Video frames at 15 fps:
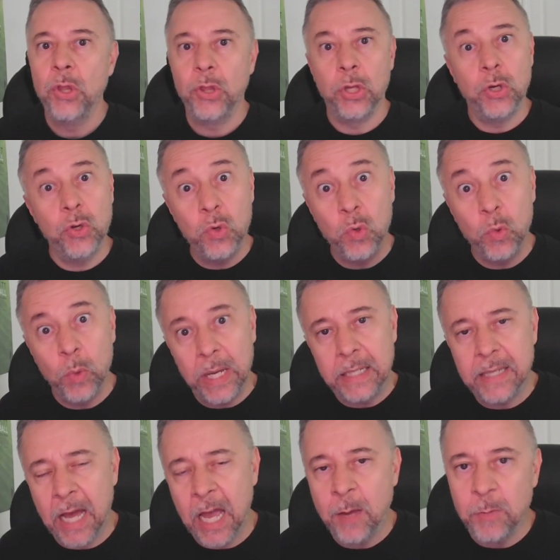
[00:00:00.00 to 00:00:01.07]
the new red
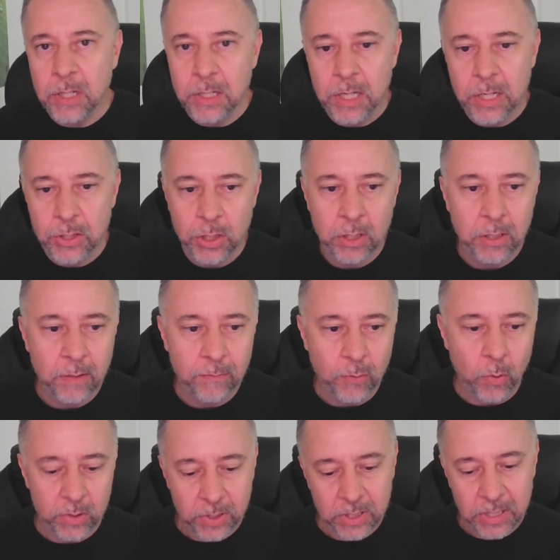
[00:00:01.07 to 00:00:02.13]
diamond edition, of course,